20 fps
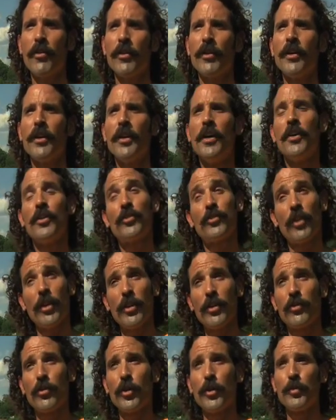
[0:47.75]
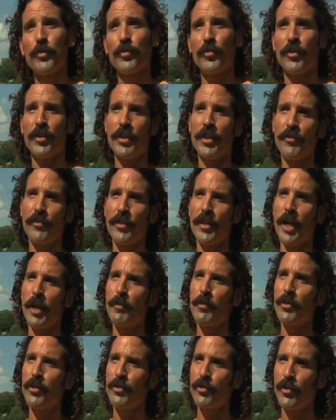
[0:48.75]
The study groups for the different
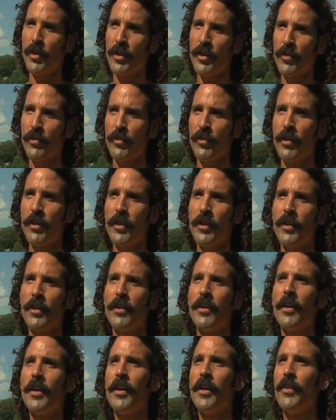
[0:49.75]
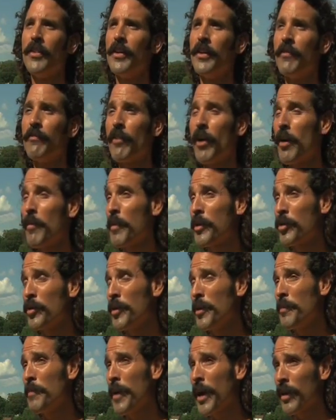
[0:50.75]
neighborhoods around the city, the
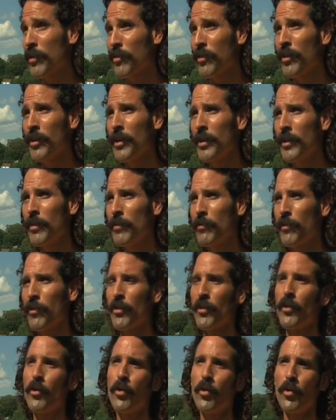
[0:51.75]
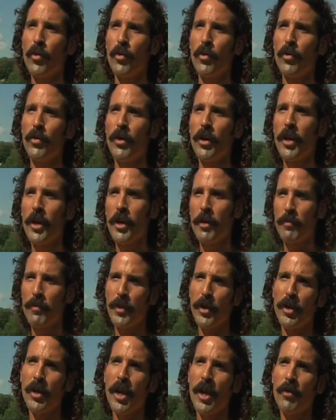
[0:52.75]
environmental impact study for the whole
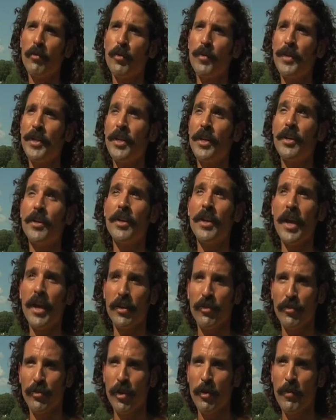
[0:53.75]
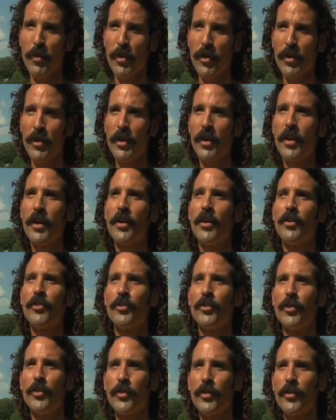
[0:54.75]
Beltline will be done next summer.
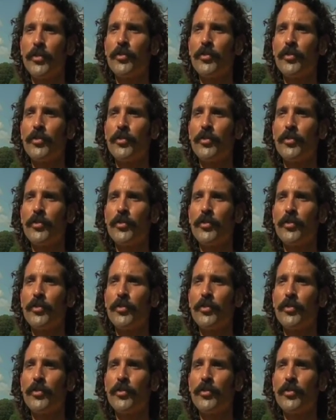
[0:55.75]
So